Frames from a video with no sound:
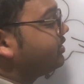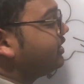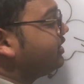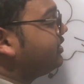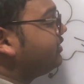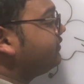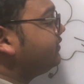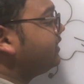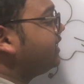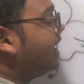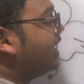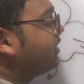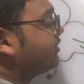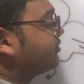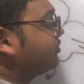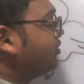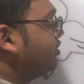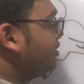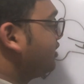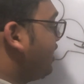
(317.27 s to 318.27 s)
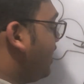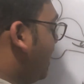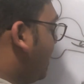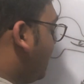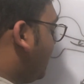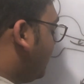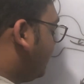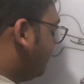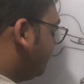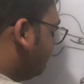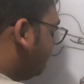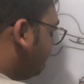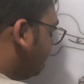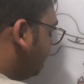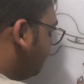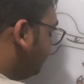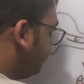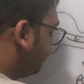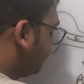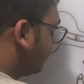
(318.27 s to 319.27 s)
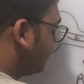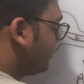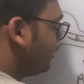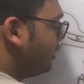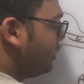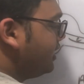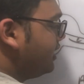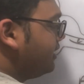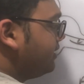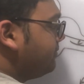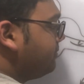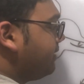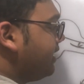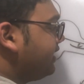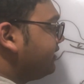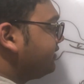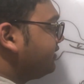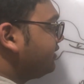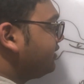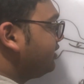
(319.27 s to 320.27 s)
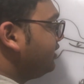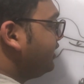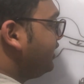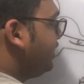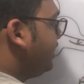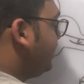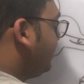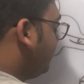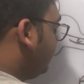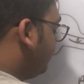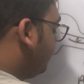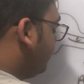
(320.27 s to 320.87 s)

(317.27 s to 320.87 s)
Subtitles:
think of the axon as basically